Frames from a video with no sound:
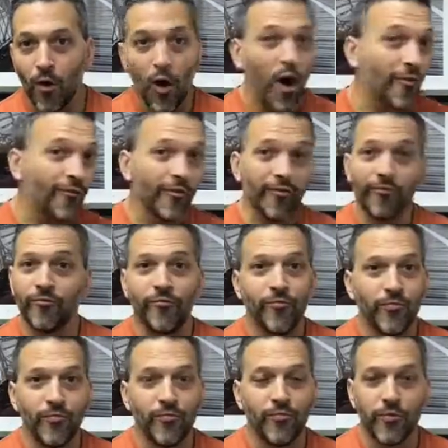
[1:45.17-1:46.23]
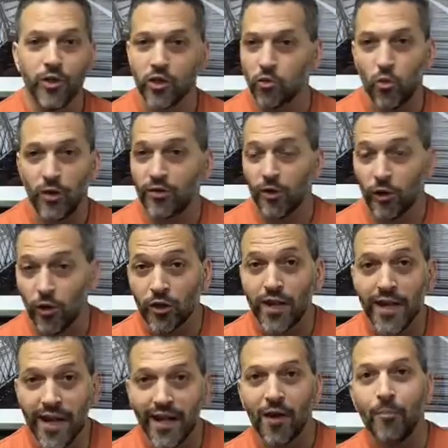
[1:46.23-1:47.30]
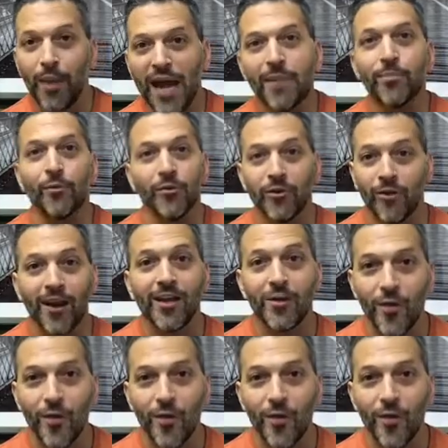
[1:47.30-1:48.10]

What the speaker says: off of just what they're looking at on paper, right?